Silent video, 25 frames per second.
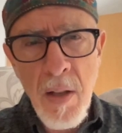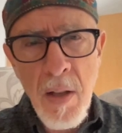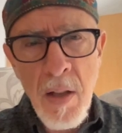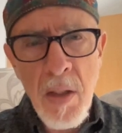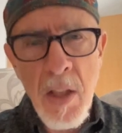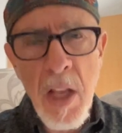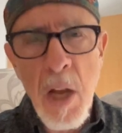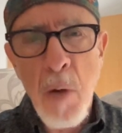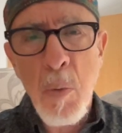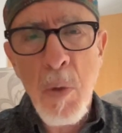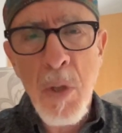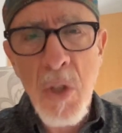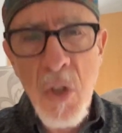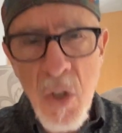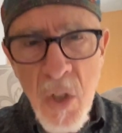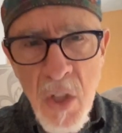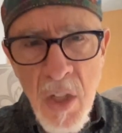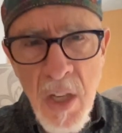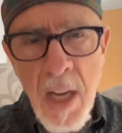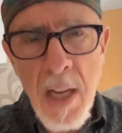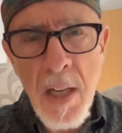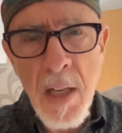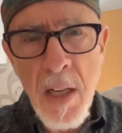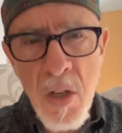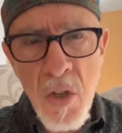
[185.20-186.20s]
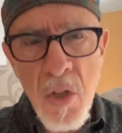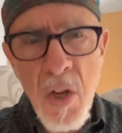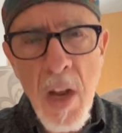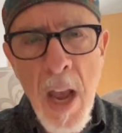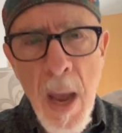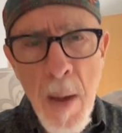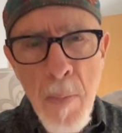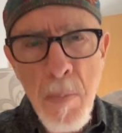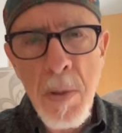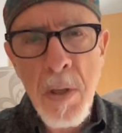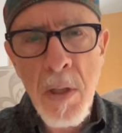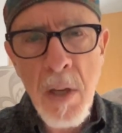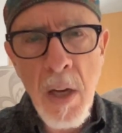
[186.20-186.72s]
that would sate his
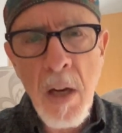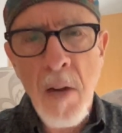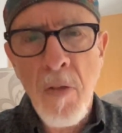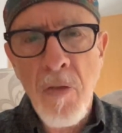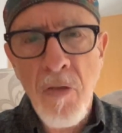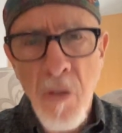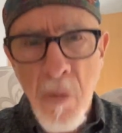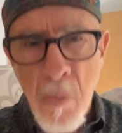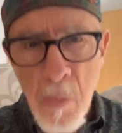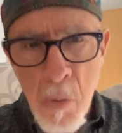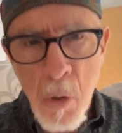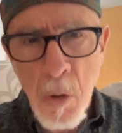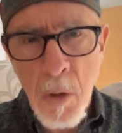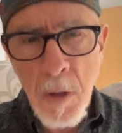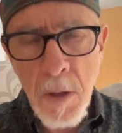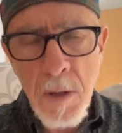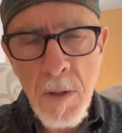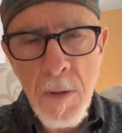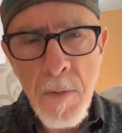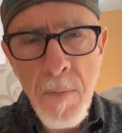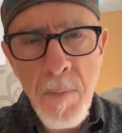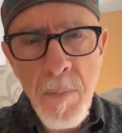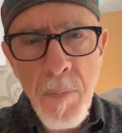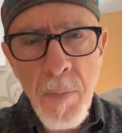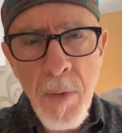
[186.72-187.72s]
appetite for more.